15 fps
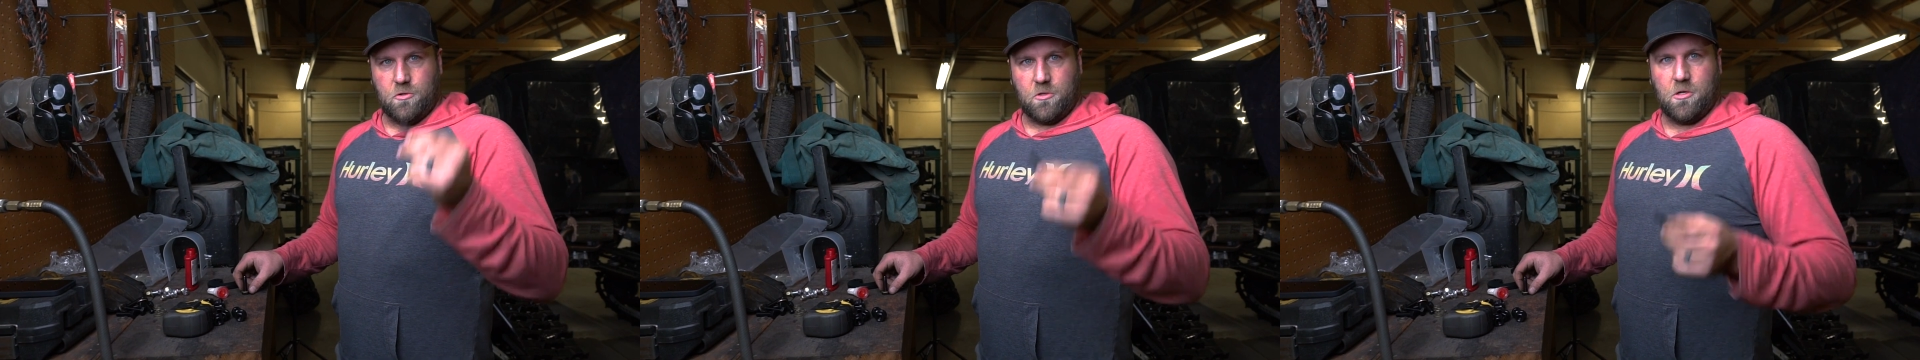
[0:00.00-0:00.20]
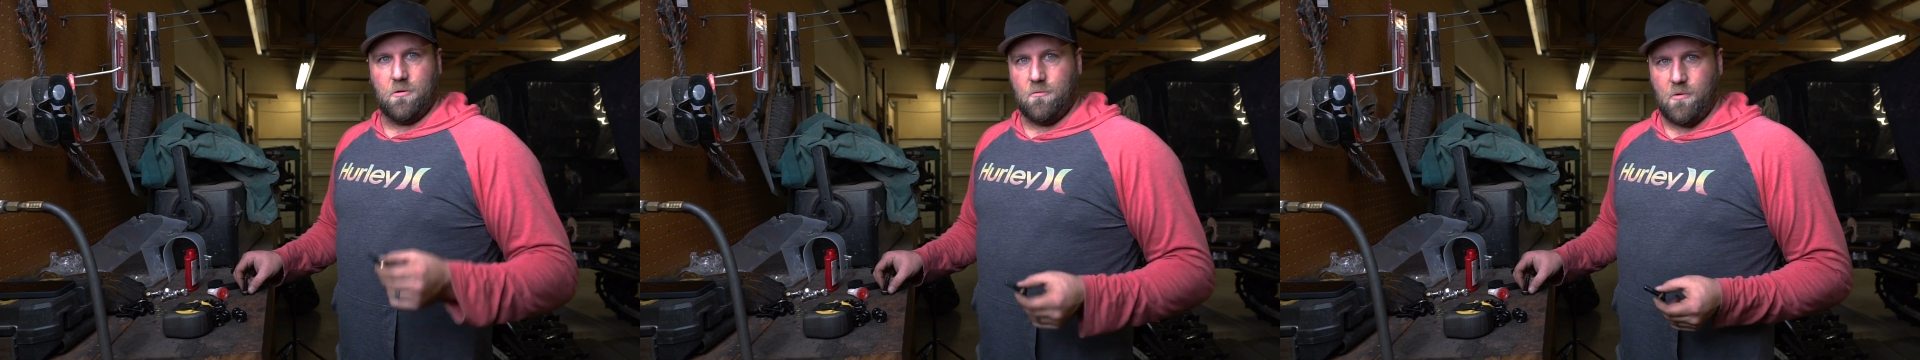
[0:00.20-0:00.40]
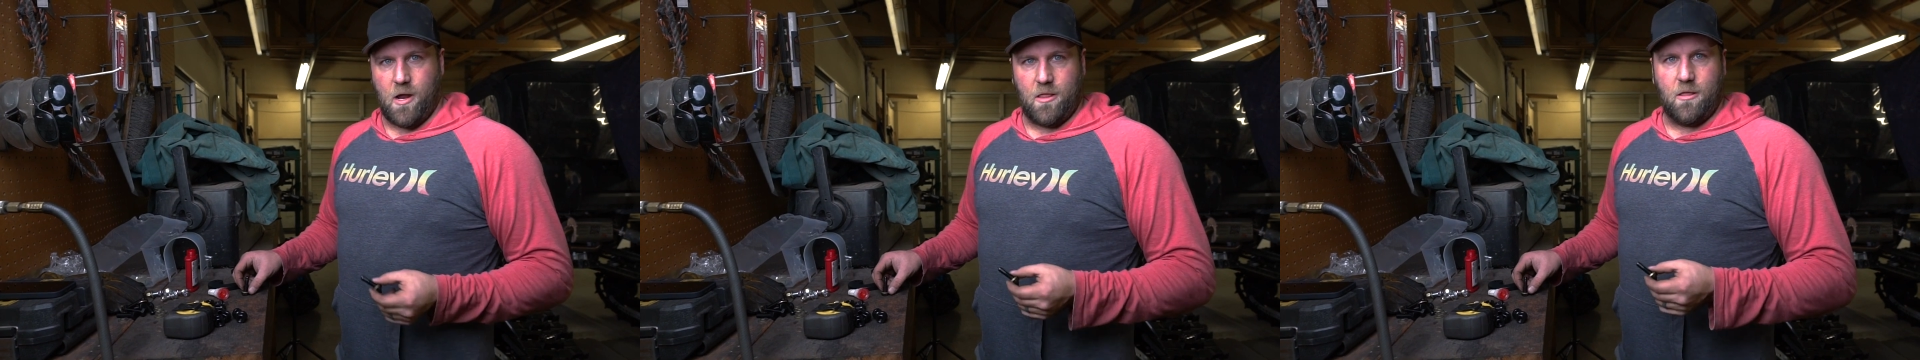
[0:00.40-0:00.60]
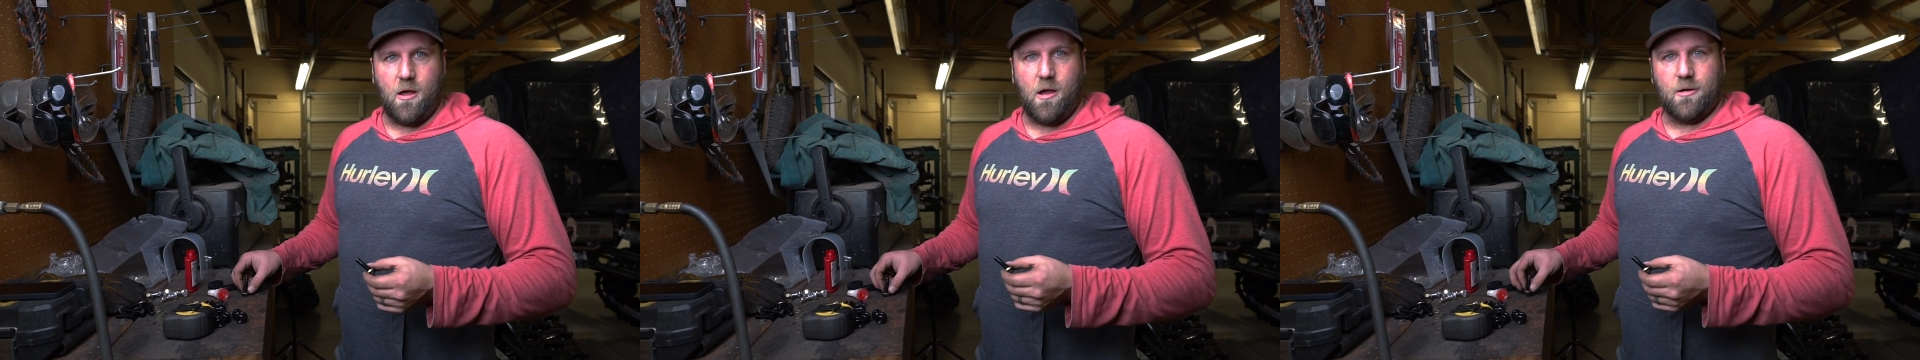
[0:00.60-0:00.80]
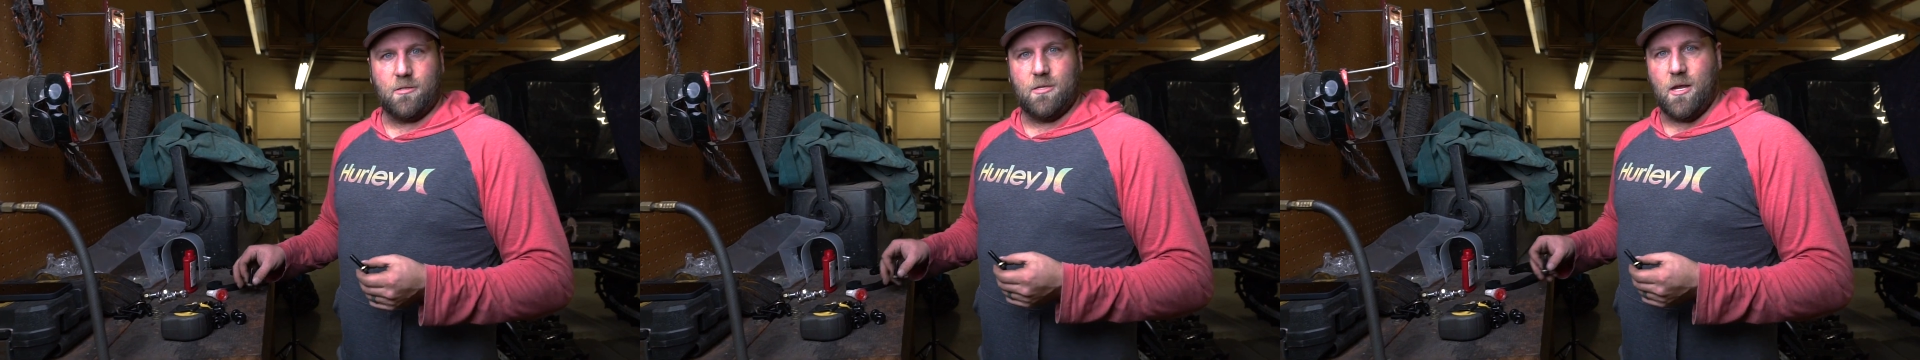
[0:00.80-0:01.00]
to red
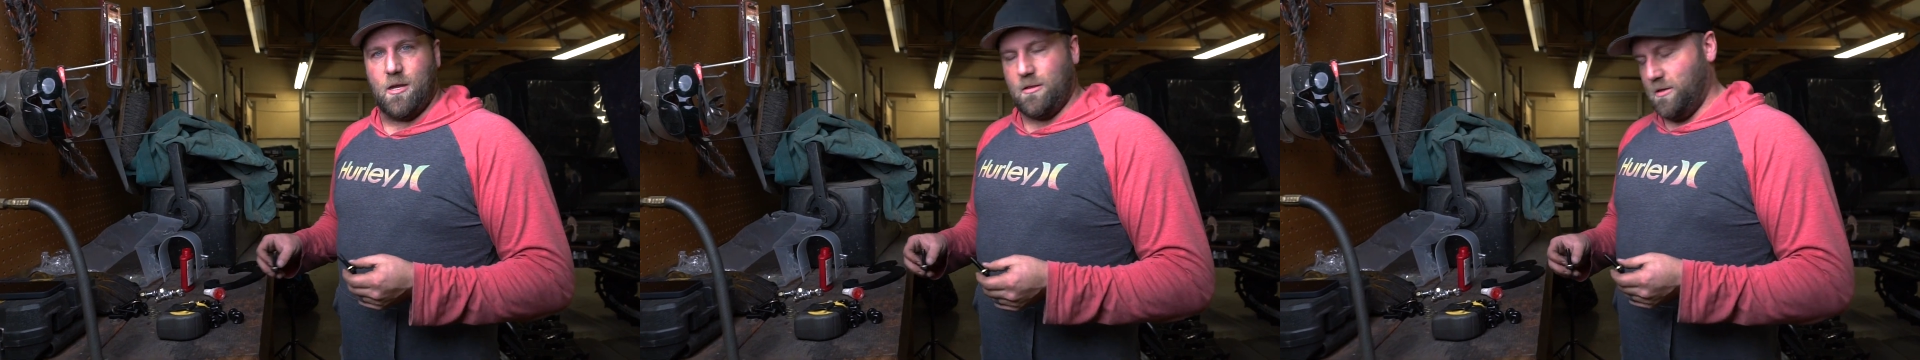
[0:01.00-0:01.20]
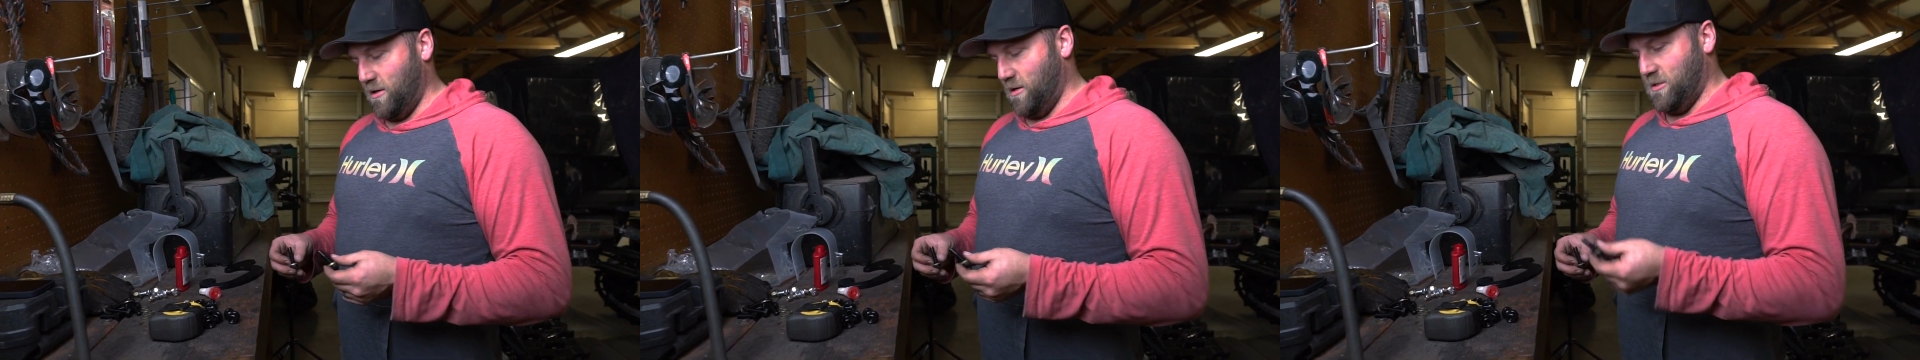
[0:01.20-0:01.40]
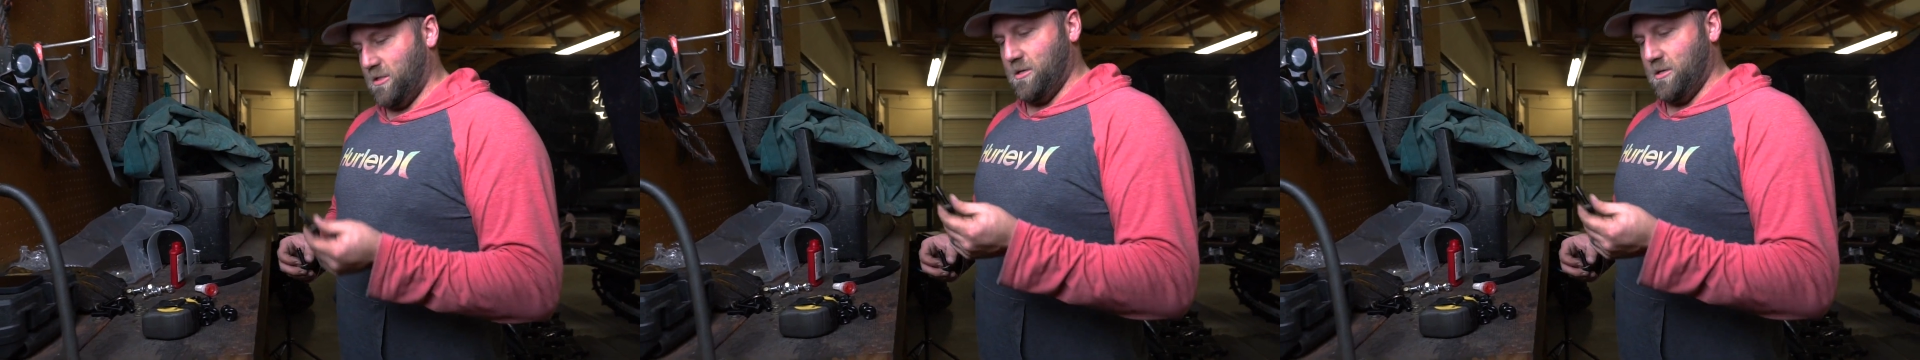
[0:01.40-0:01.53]
Loctite these,